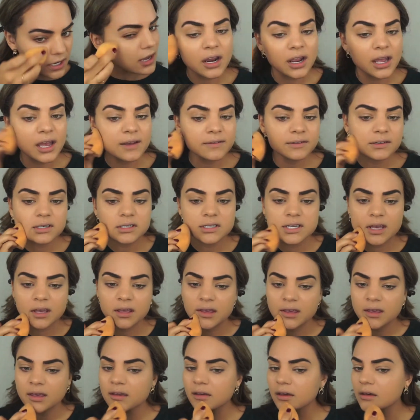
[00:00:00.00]
After
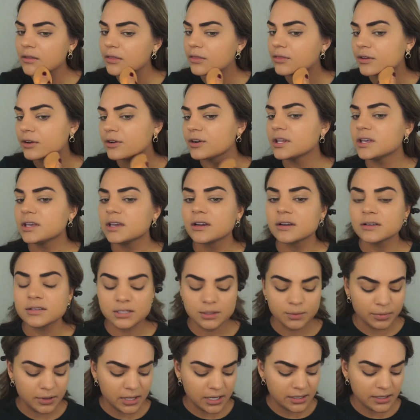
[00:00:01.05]
taking 30 years
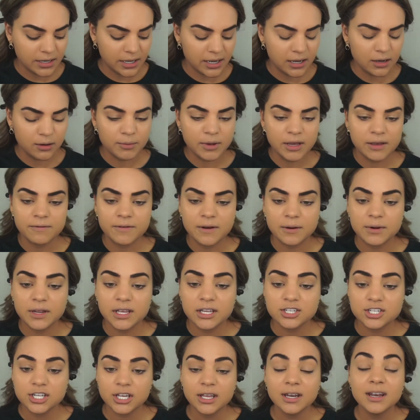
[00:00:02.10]
to blend out my
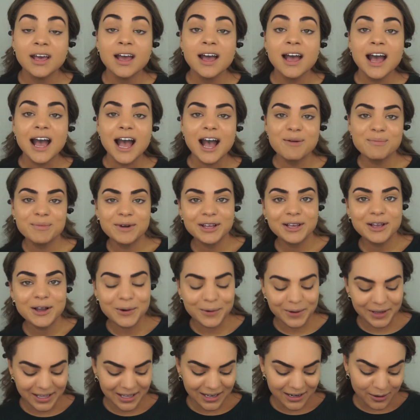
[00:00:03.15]
foundation, I'm gonna
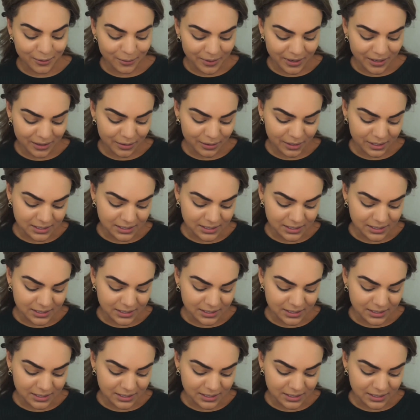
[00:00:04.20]
go in with